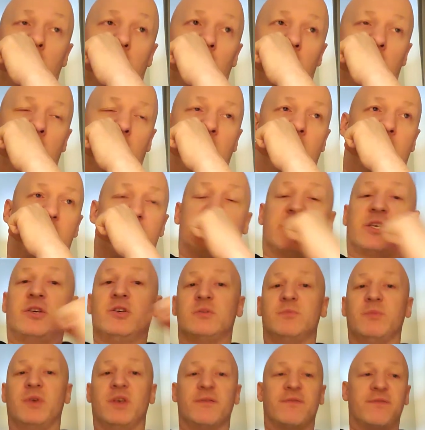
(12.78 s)

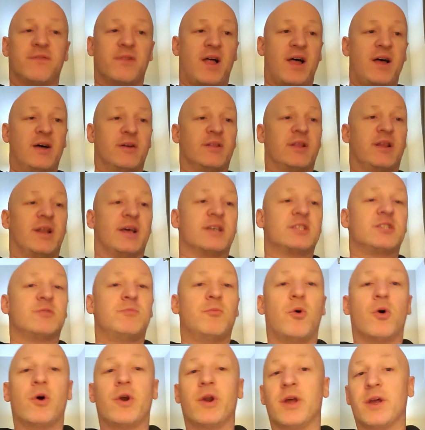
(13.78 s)
Excuse me, fly out the next
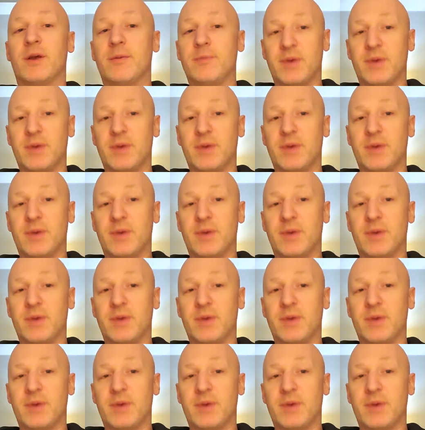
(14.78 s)
morning